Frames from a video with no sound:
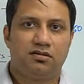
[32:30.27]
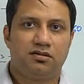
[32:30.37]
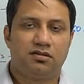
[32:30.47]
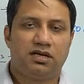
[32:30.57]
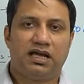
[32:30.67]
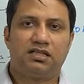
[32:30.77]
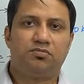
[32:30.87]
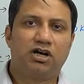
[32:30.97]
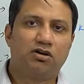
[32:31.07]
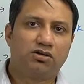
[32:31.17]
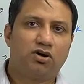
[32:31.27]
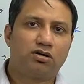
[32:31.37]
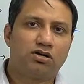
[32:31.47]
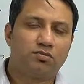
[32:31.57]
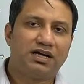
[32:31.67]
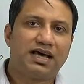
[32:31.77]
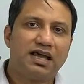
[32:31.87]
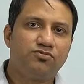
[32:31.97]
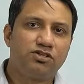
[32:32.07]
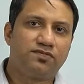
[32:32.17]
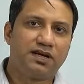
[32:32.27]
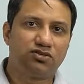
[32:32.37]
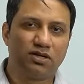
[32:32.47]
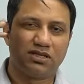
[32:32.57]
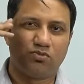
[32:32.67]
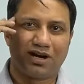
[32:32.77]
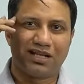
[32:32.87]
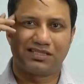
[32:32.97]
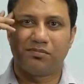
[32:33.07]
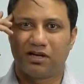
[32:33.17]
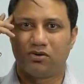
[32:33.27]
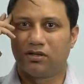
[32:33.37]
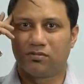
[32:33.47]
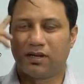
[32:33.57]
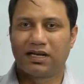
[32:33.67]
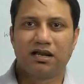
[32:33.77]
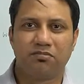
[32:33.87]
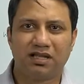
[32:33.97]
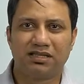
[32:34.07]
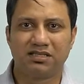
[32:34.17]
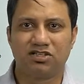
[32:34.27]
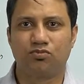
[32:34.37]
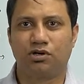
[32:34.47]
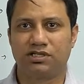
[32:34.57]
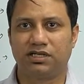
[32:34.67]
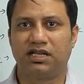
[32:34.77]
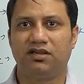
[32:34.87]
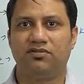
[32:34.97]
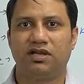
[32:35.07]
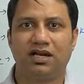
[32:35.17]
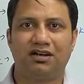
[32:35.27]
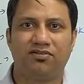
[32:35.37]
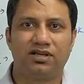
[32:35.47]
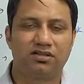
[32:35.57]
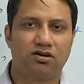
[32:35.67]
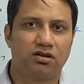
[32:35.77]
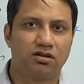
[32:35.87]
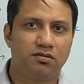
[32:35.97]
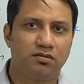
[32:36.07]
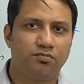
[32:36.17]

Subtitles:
and in the middle of the lockdown, my time was free. So I said, what else am I doing with my time? Nothing, just watching TV, Netflix and all.